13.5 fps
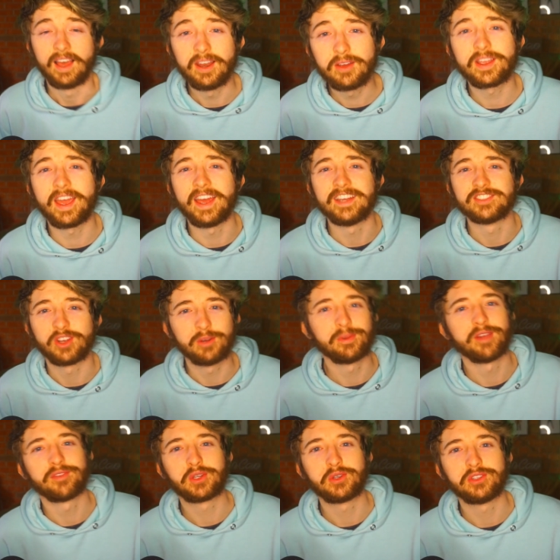Hello guys, I hope you're
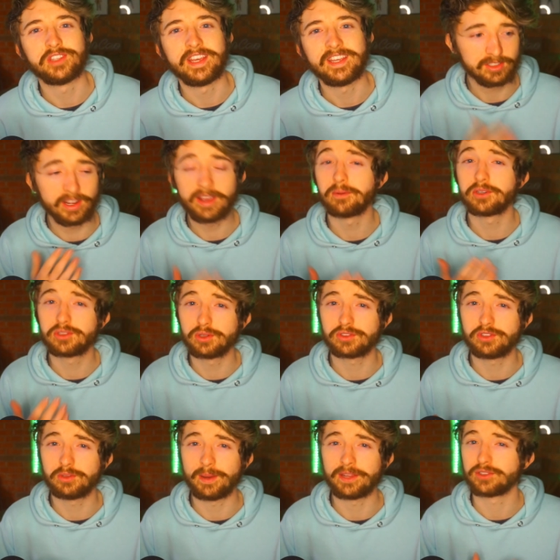having a good day. Today I want to talk
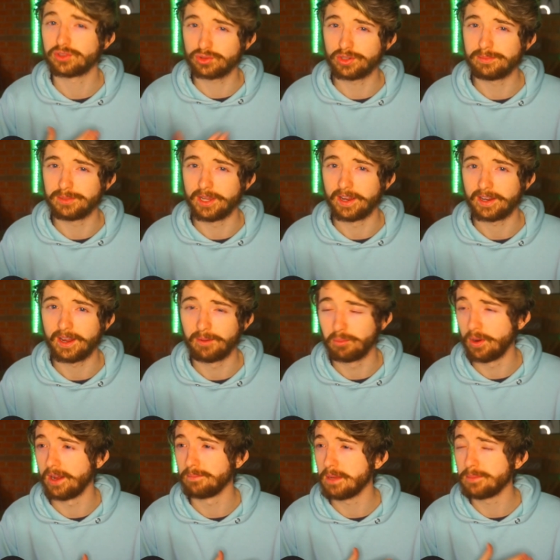to you about the Stream Deck and
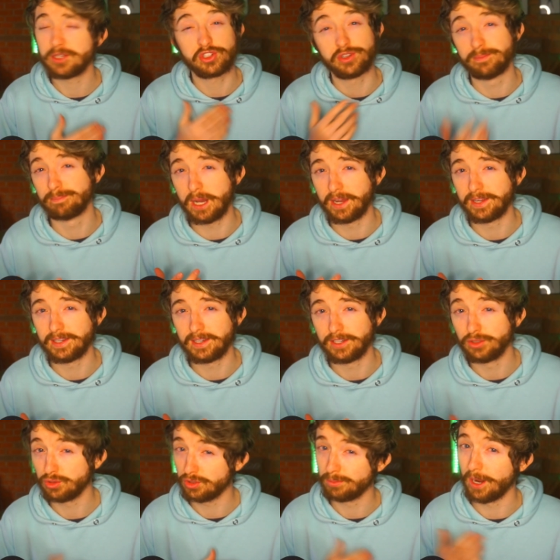why maybe you shouldn't buy it and
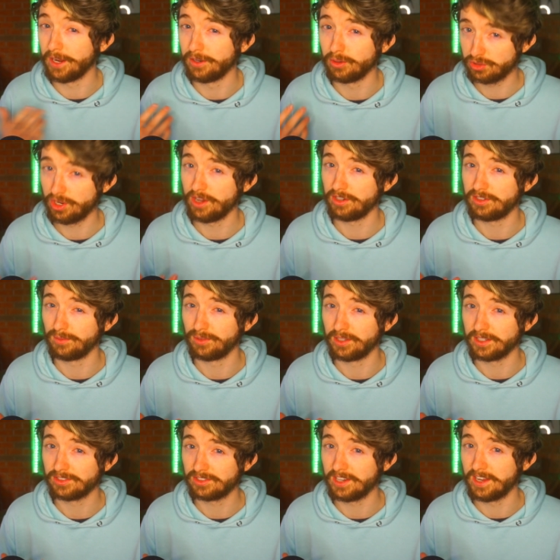you should buy an alternative
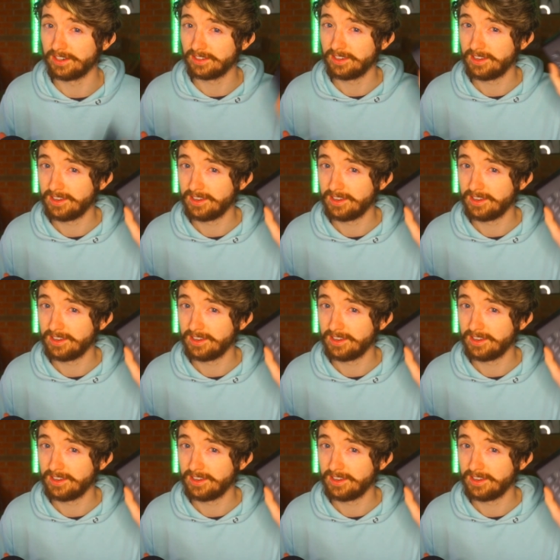thing instead.